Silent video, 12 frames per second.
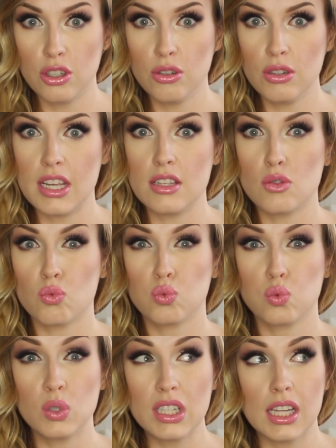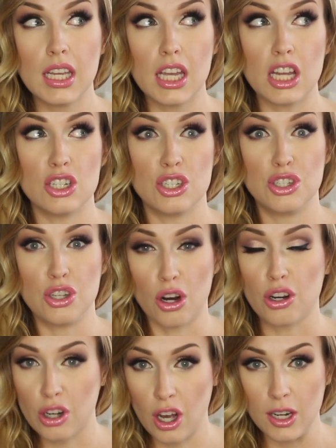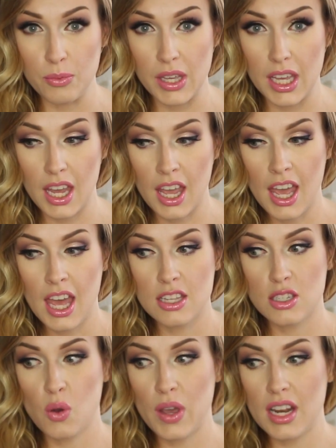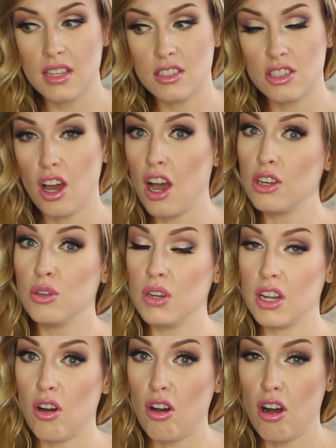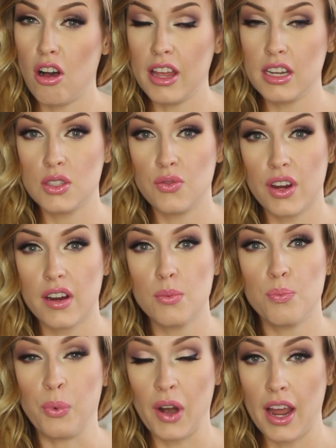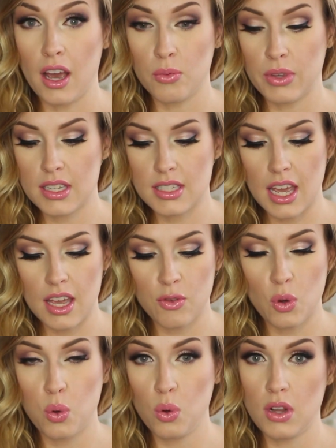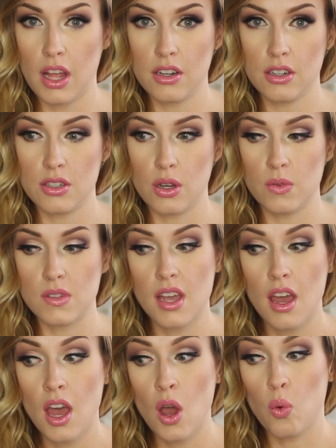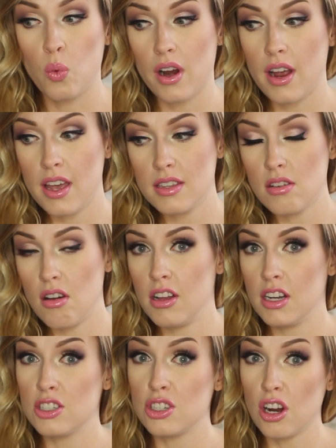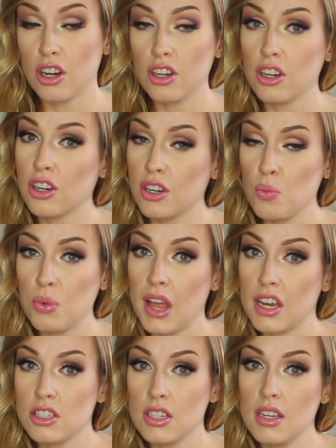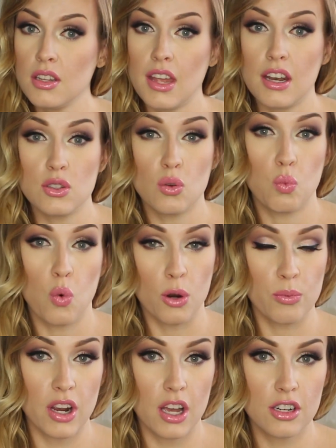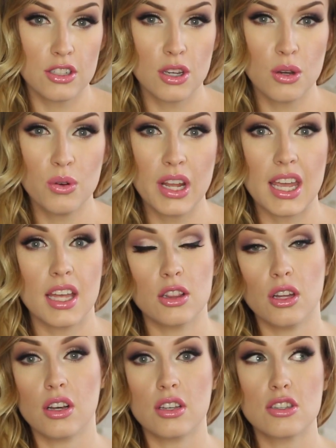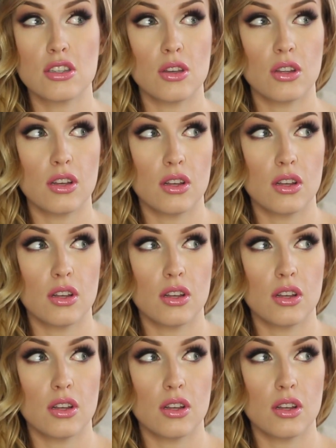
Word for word: nude is really dark on me. So it is not nude at all. And it's very brown because I have cool undertones. Whereas on a darker complexion that is a warmer undertone, it looks